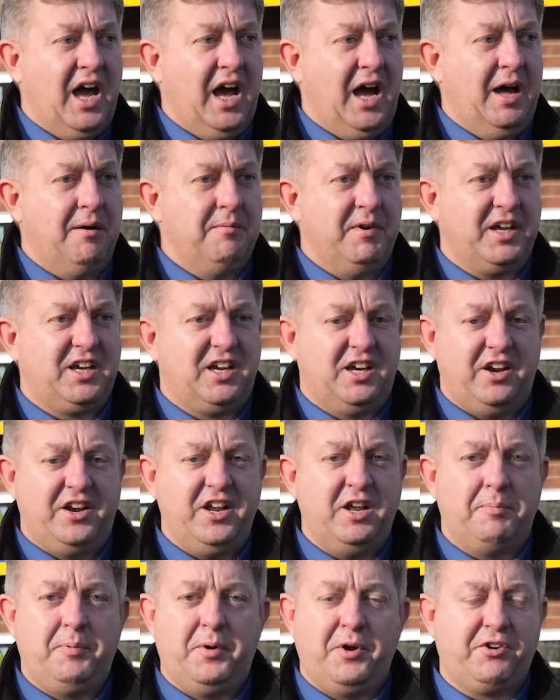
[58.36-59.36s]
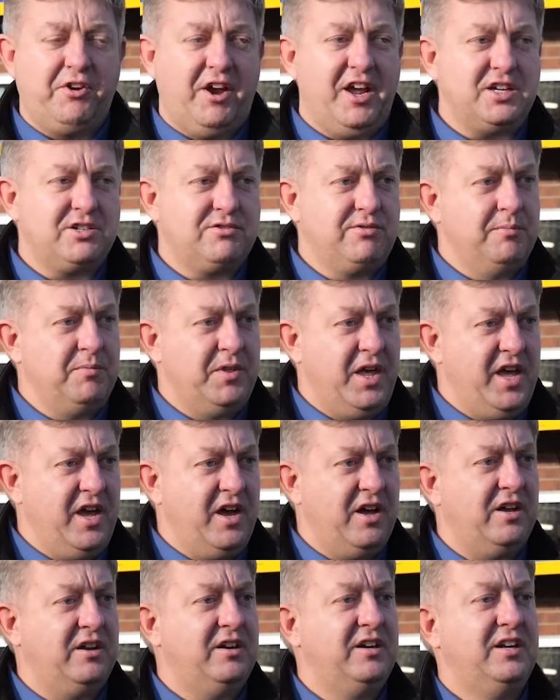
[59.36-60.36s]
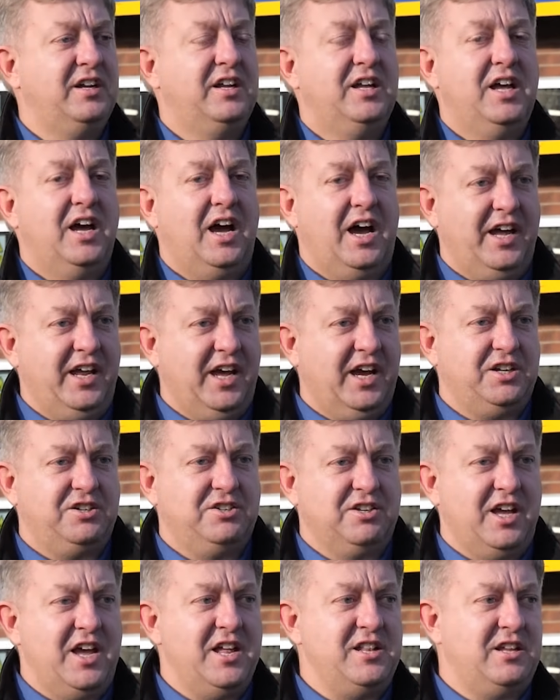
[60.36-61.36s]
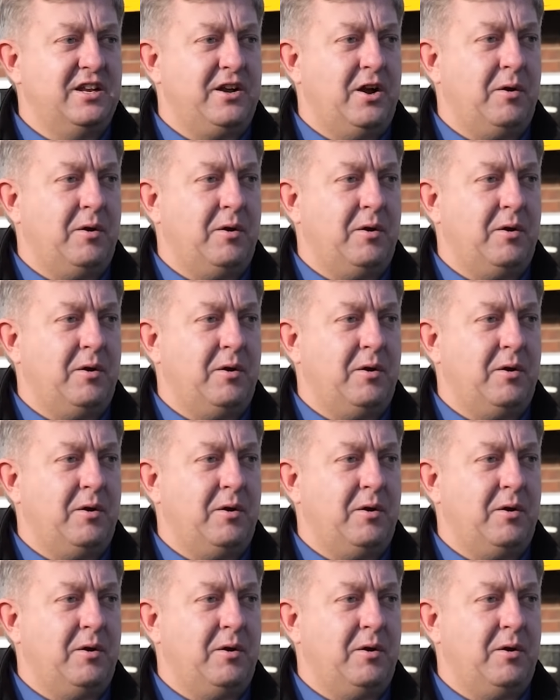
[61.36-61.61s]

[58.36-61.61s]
and uh, my career progressed from there. I actually ended